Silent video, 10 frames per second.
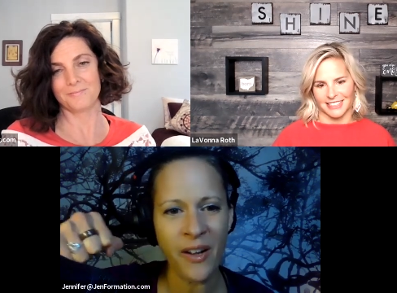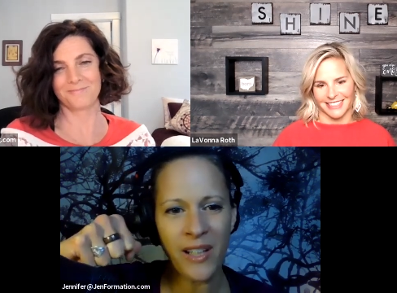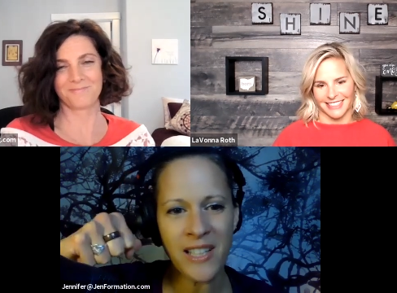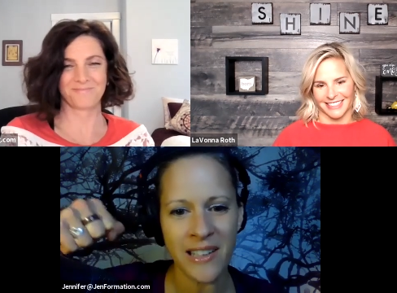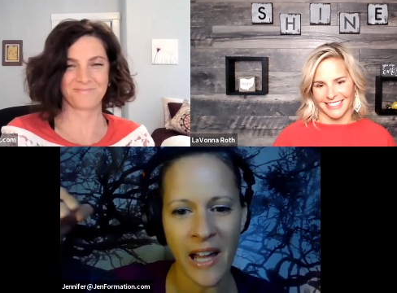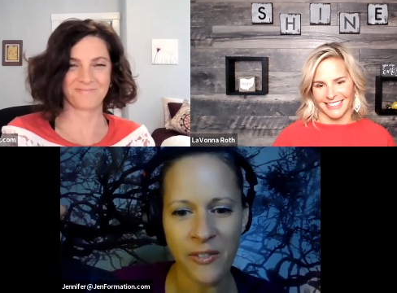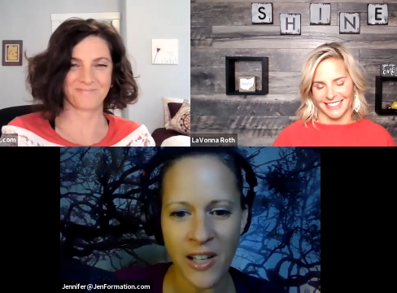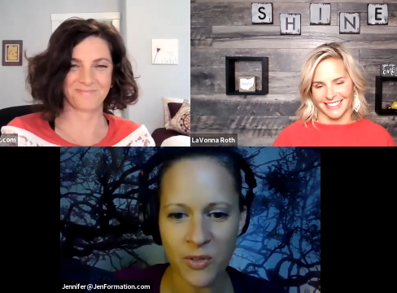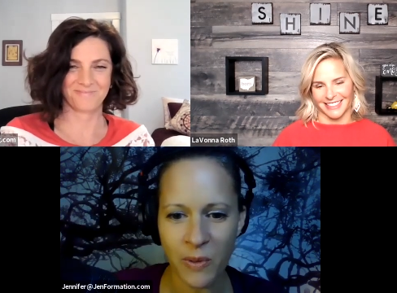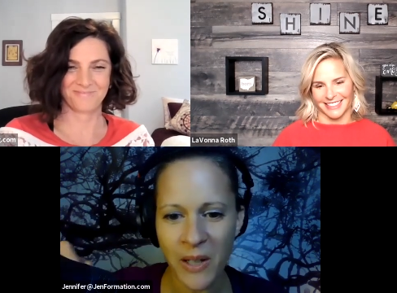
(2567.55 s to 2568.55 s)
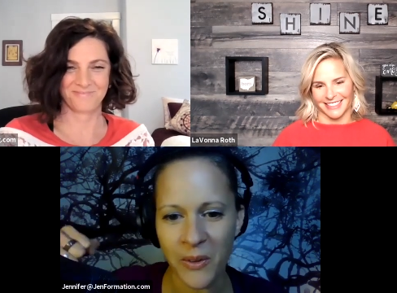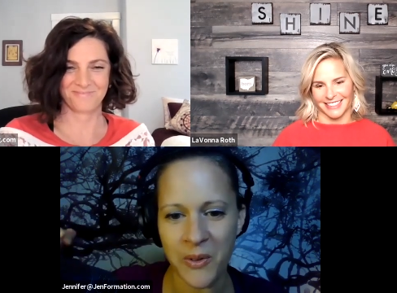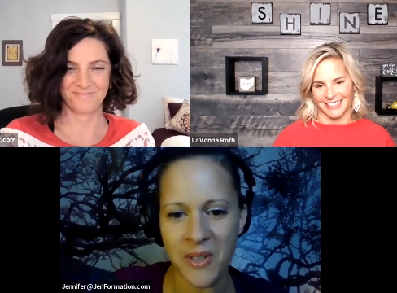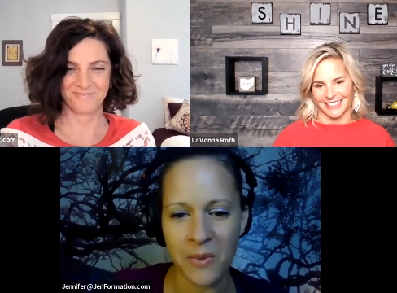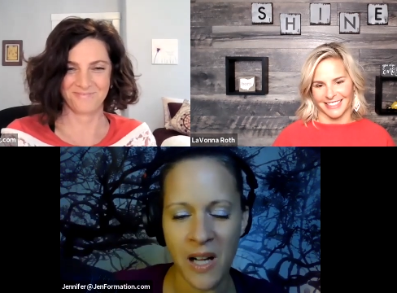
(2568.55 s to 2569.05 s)
Speaker 1: you know because life gets
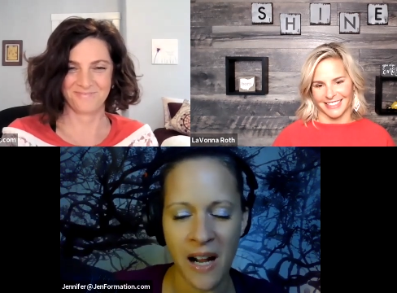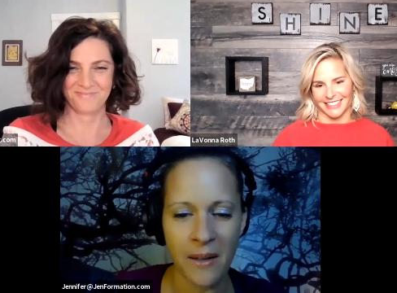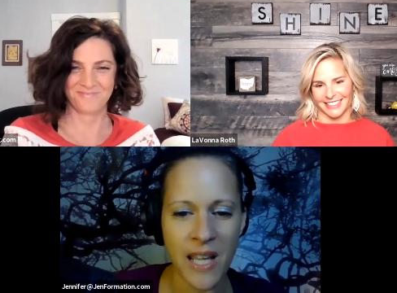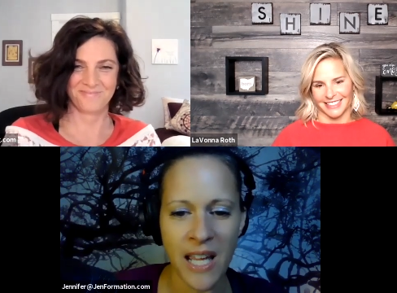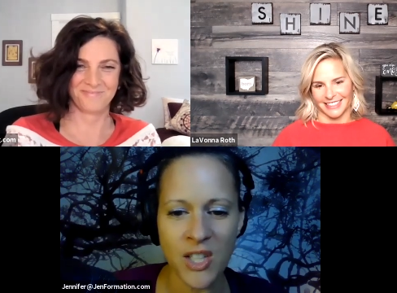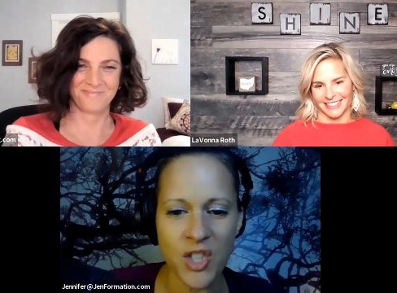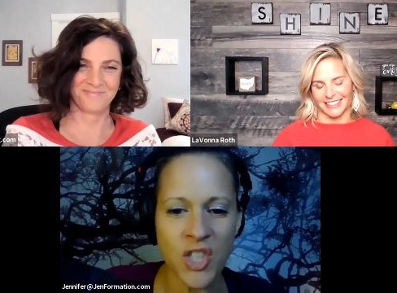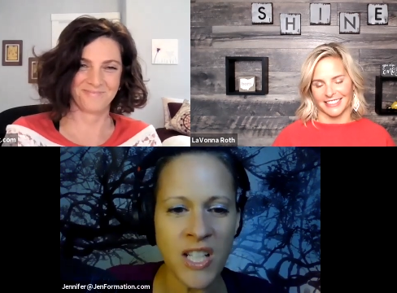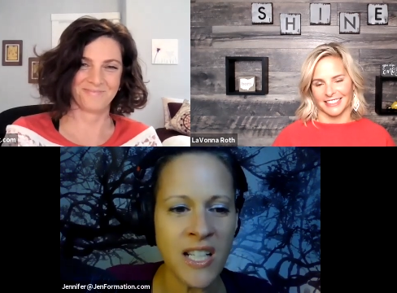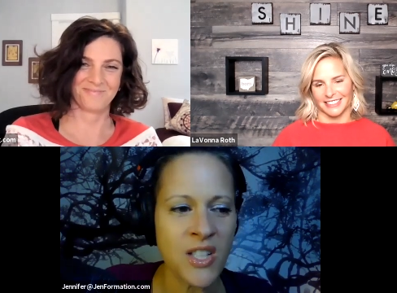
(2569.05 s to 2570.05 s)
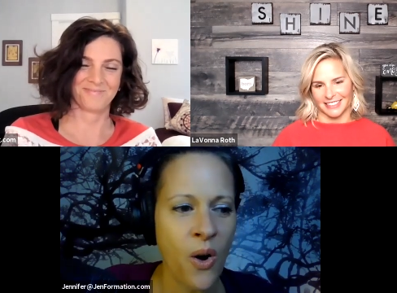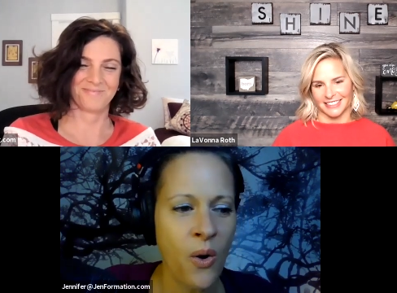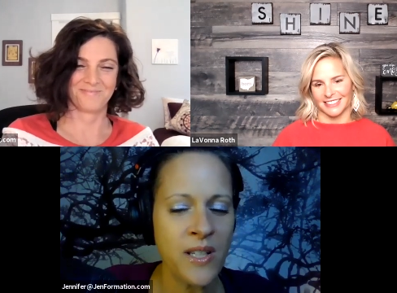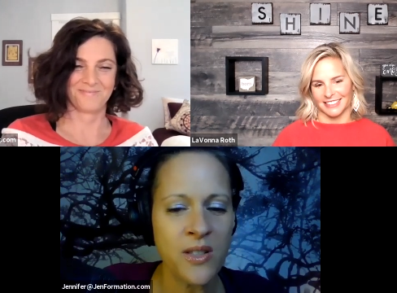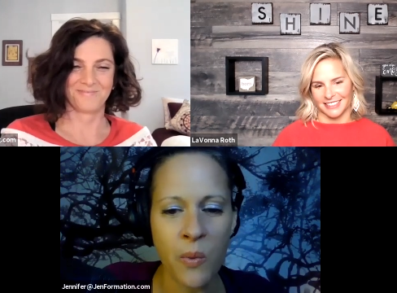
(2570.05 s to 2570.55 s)
wrinkles sometimes and she's
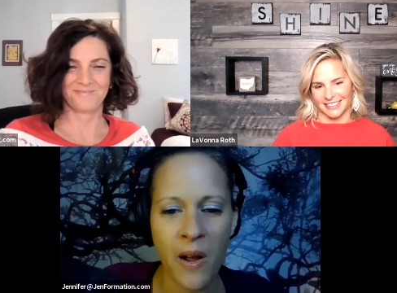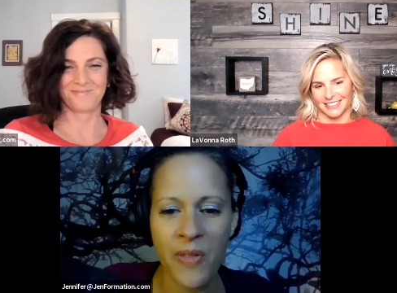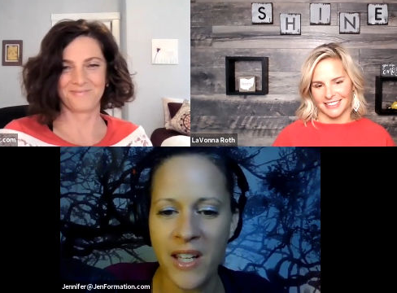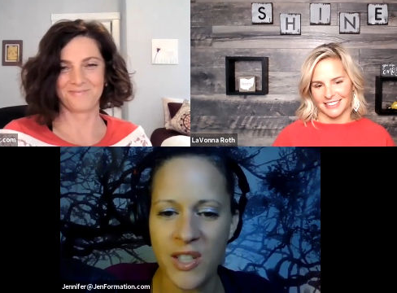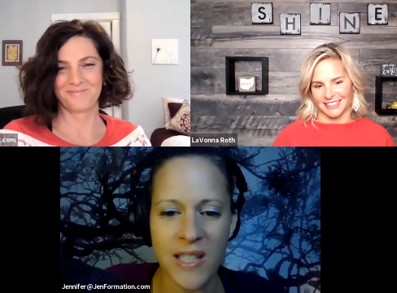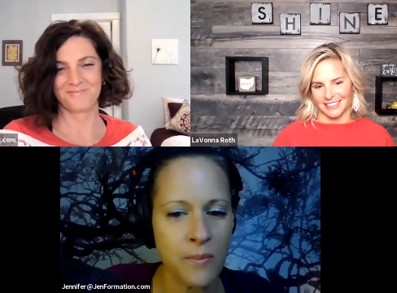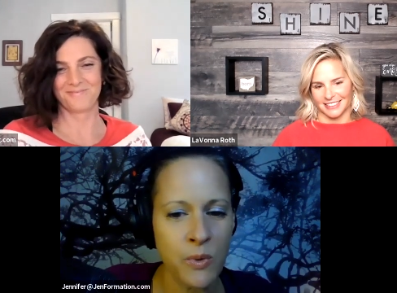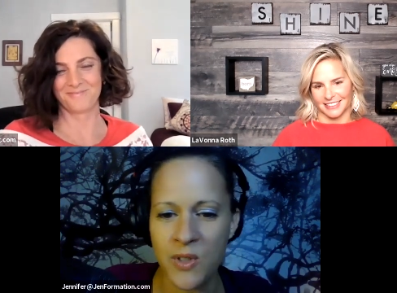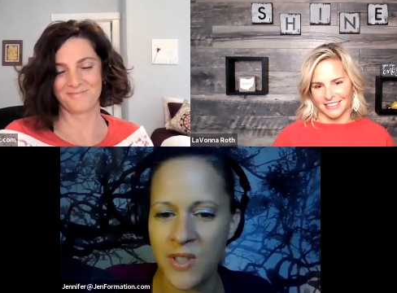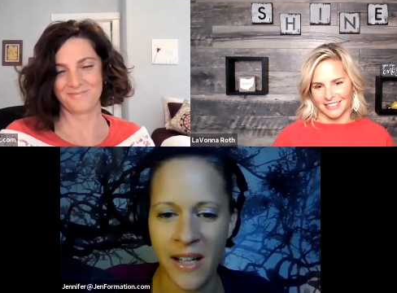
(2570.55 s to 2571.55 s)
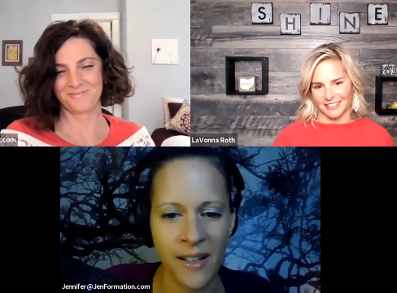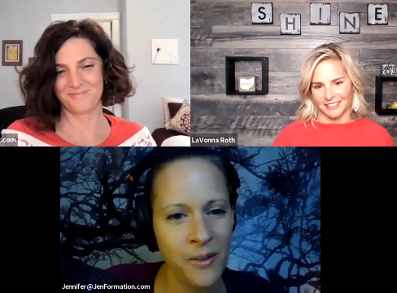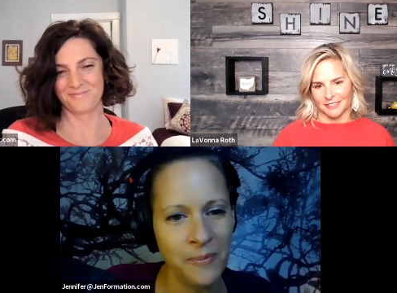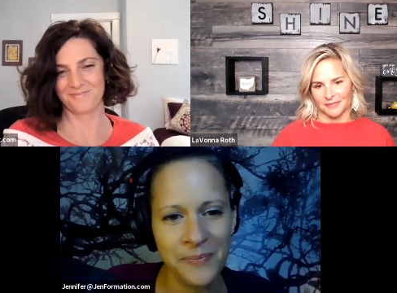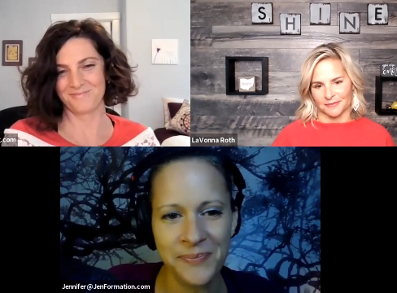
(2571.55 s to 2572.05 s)
always the one that just smooths it
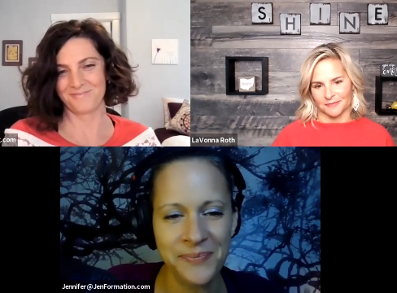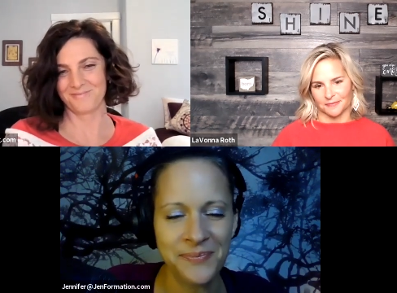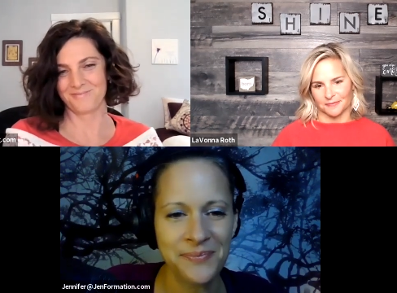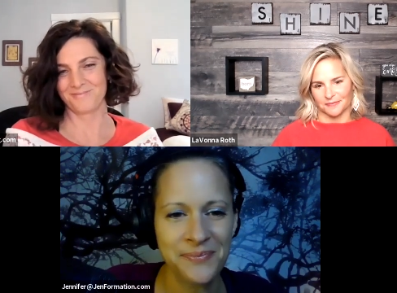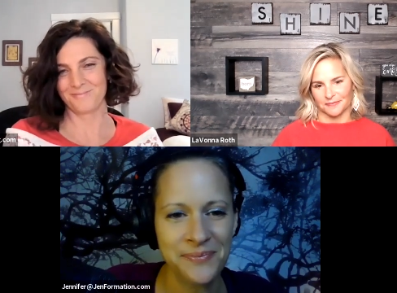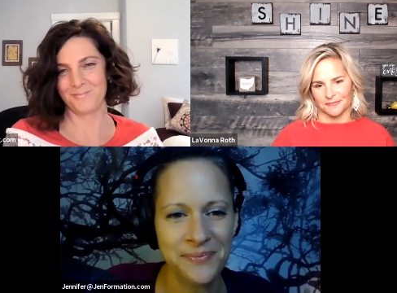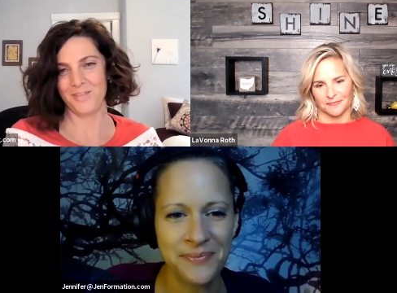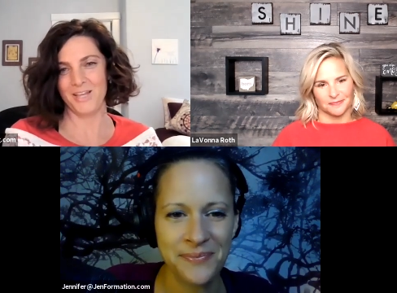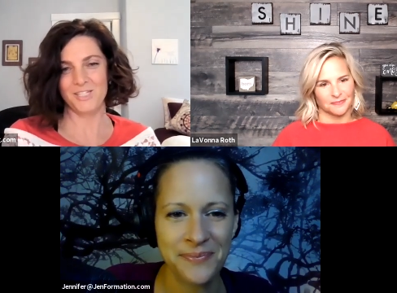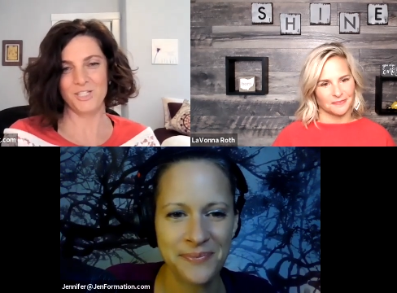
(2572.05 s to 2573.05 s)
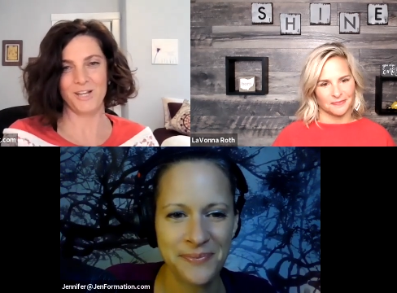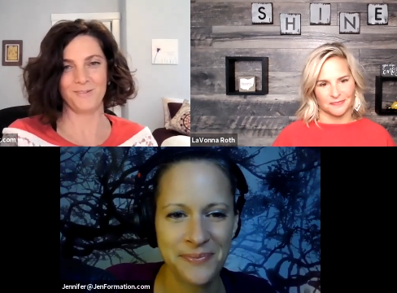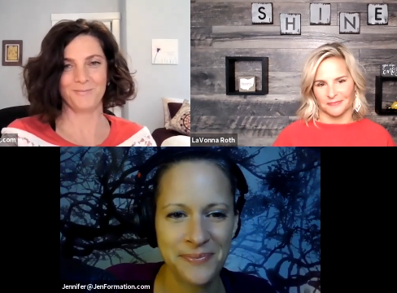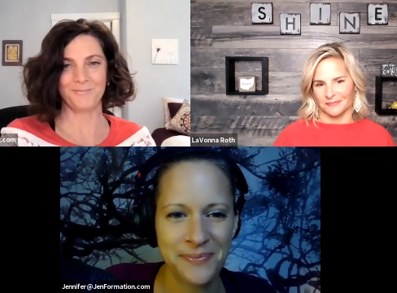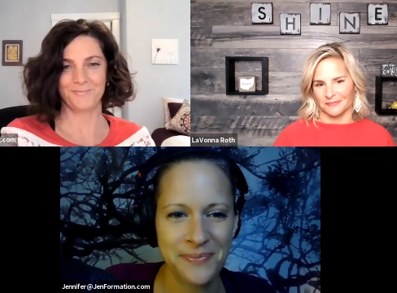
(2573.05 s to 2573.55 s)
out
Speaker 2: thanks
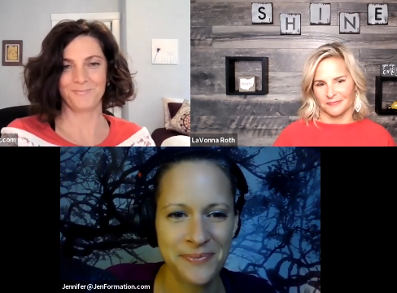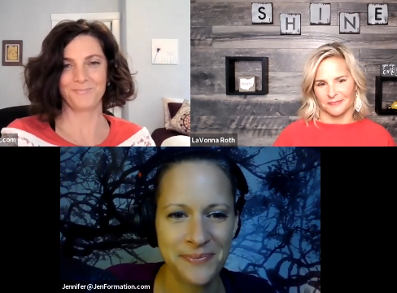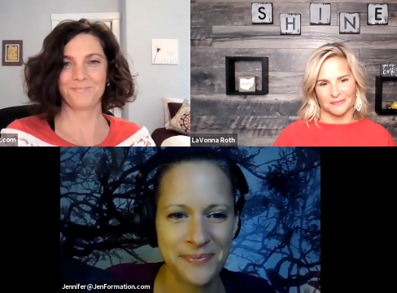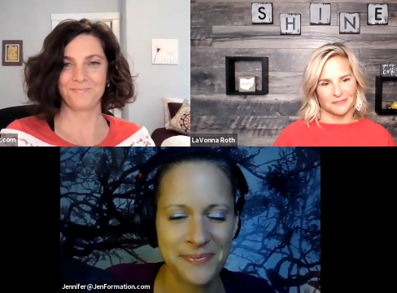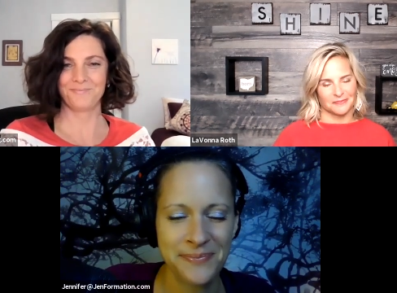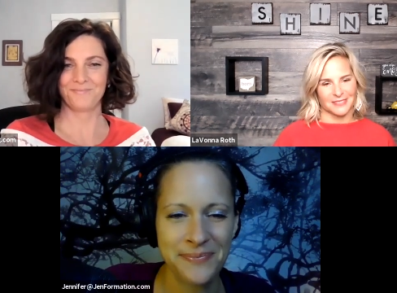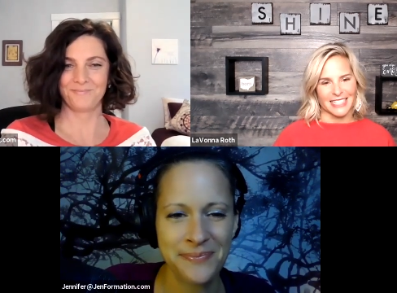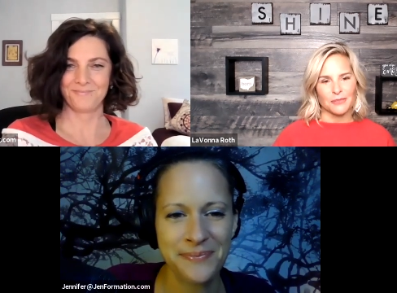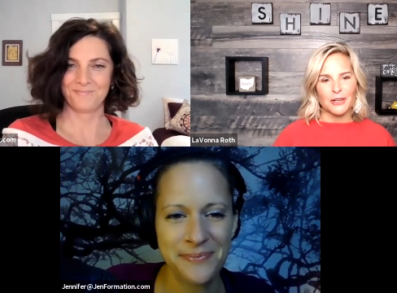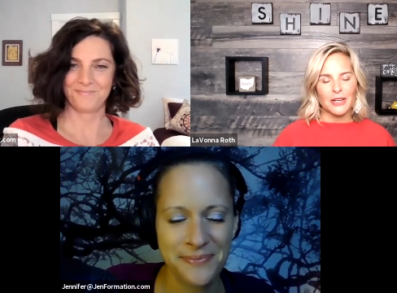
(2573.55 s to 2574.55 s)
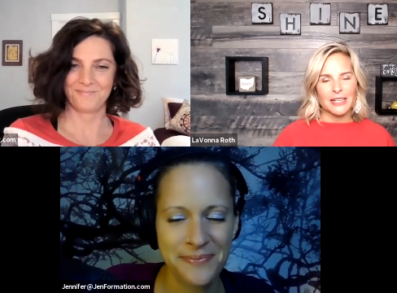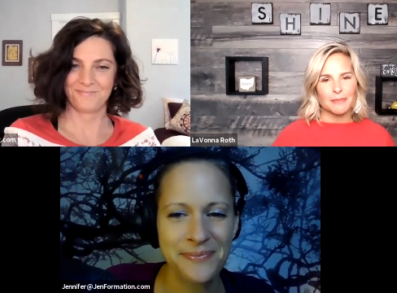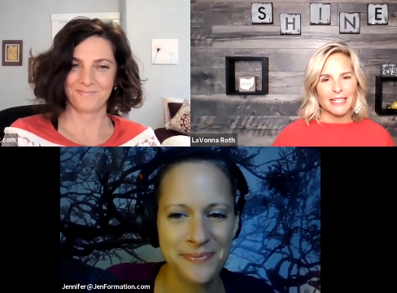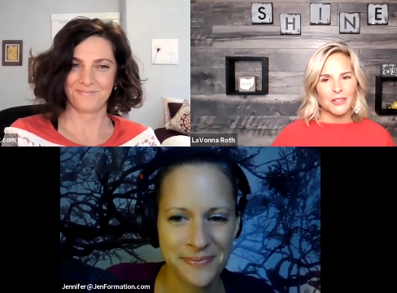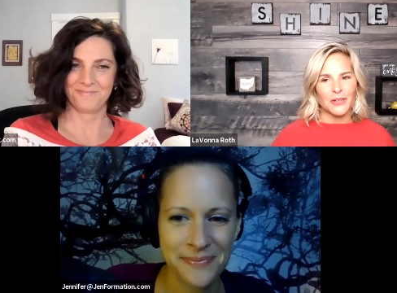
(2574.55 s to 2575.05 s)
jen that's why you guys
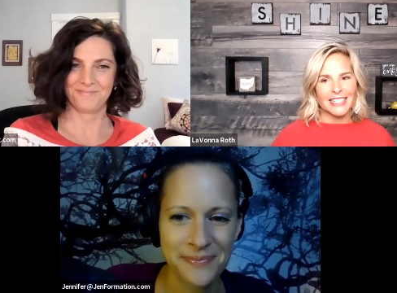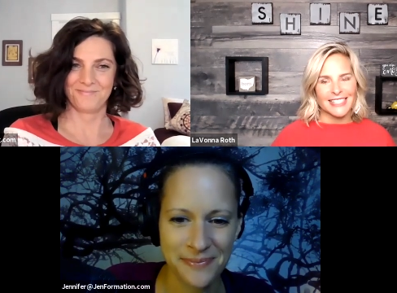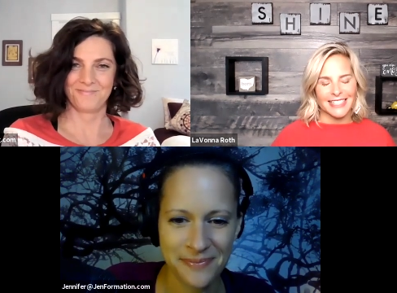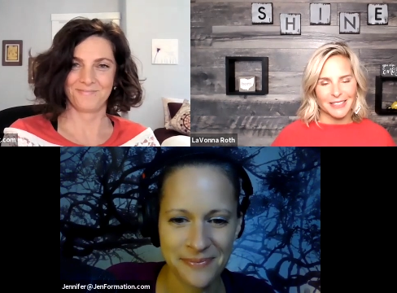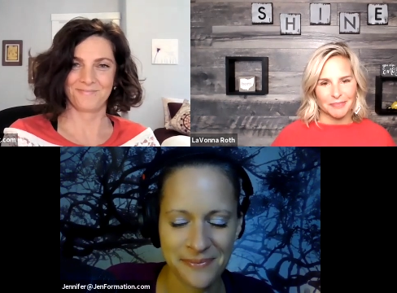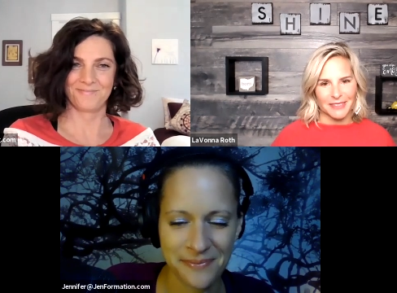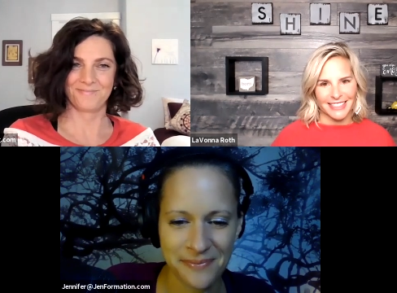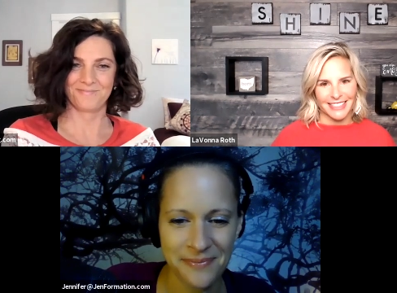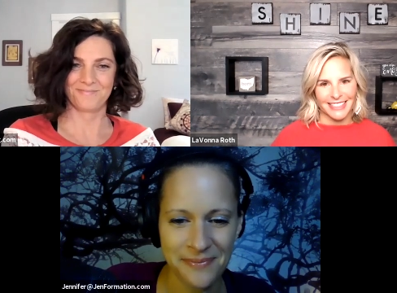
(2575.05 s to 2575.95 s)
make a great team